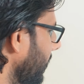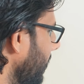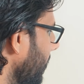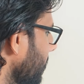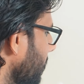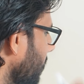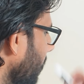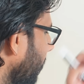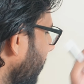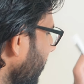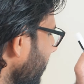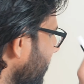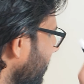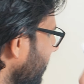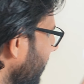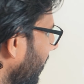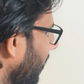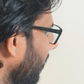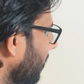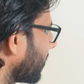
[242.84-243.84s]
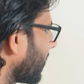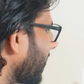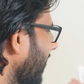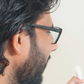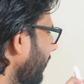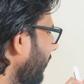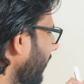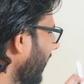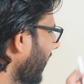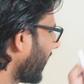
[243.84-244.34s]
So these
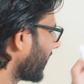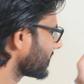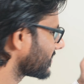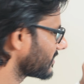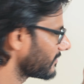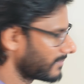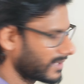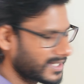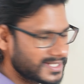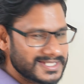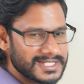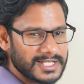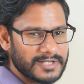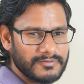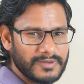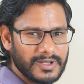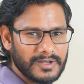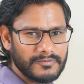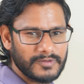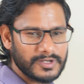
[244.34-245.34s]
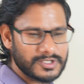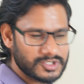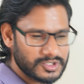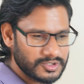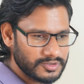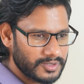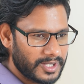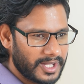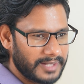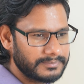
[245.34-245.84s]
three way are the basic way which
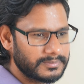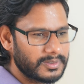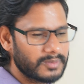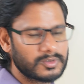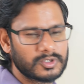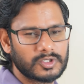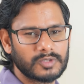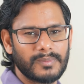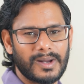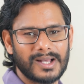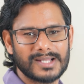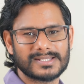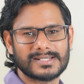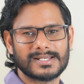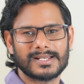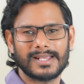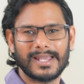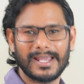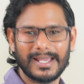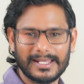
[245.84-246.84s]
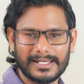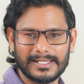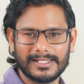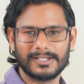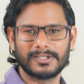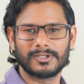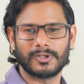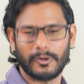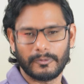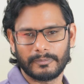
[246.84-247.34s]
you can be able to master
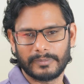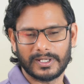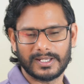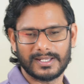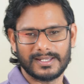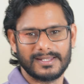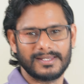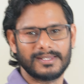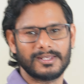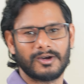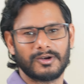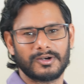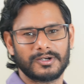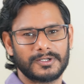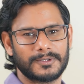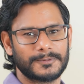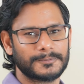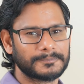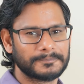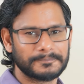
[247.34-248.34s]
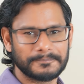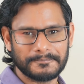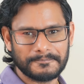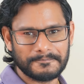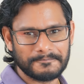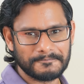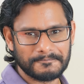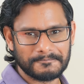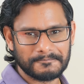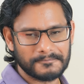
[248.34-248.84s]
any topic in your
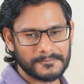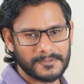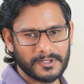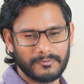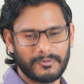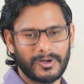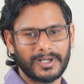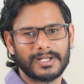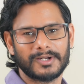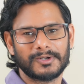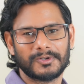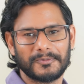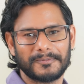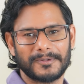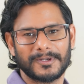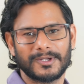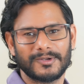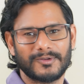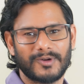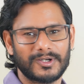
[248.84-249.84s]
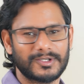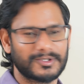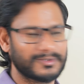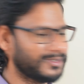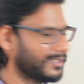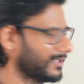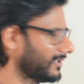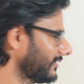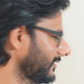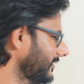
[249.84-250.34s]
whatever topic you want to
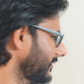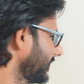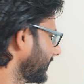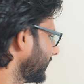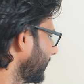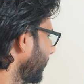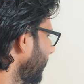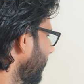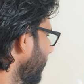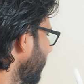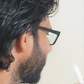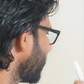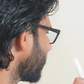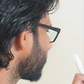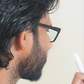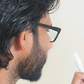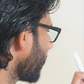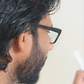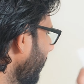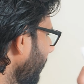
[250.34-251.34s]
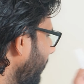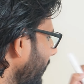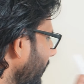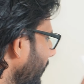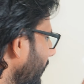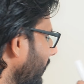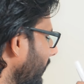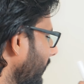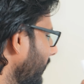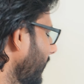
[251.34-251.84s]
learn. So if
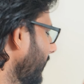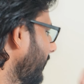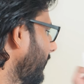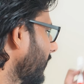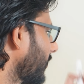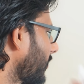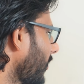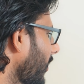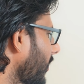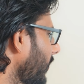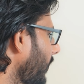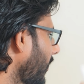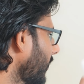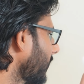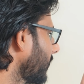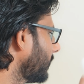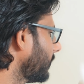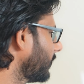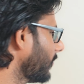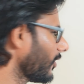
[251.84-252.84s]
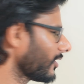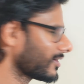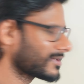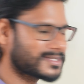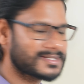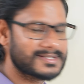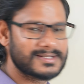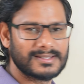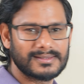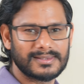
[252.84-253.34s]
you talk about the
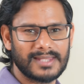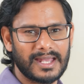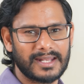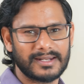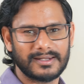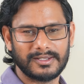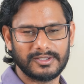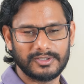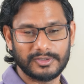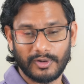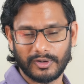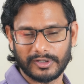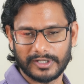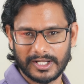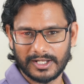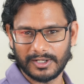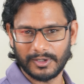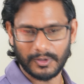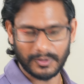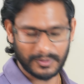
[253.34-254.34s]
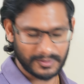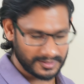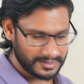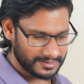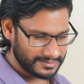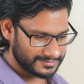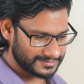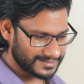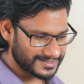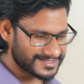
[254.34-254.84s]
books, then you already know
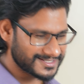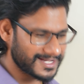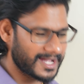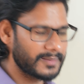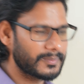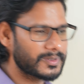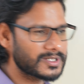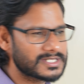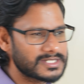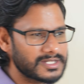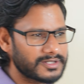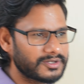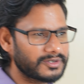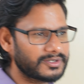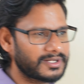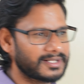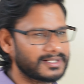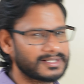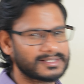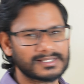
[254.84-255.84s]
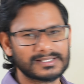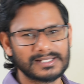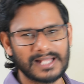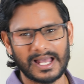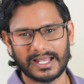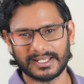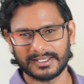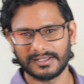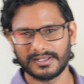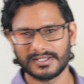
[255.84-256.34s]
that cyber security and ethical
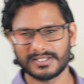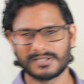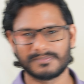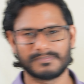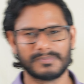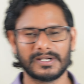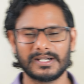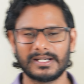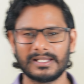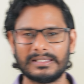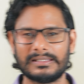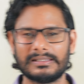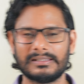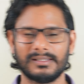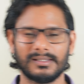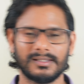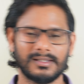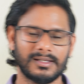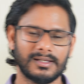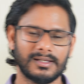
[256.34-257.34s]
hacking is pretty,